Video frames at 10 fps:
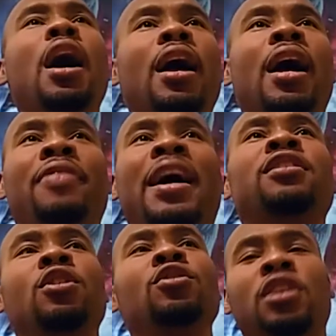that's
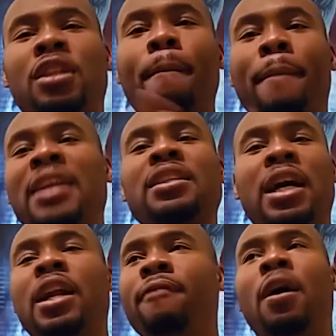usually the
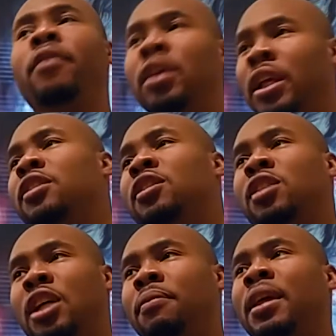baseline of our
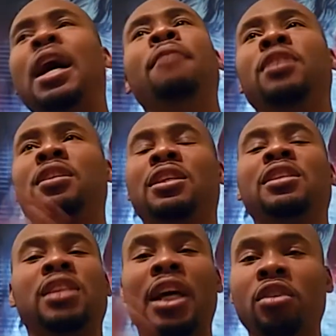relationship. That I'm just a
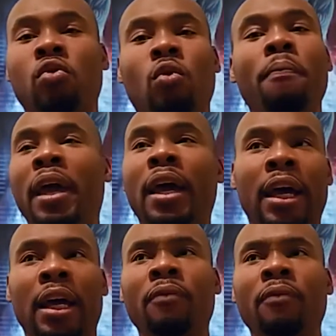sexual
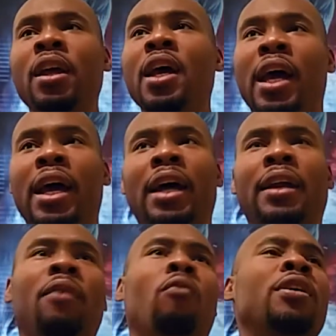being.
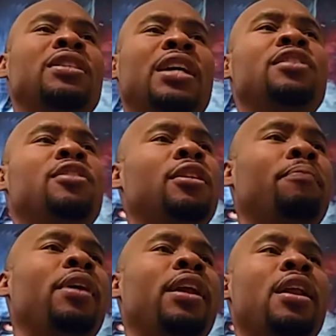And once I start to
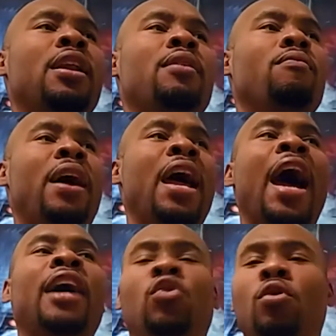put in my
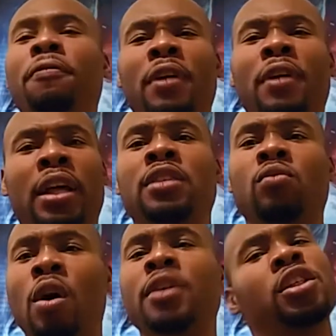actual feelings,
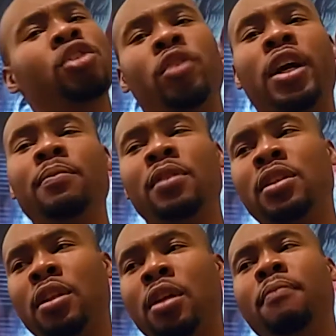wants, and dreams into
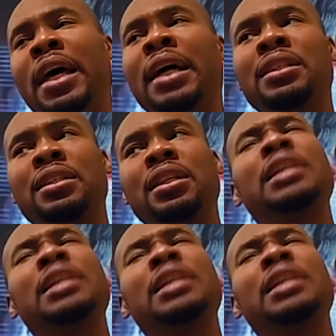the mix,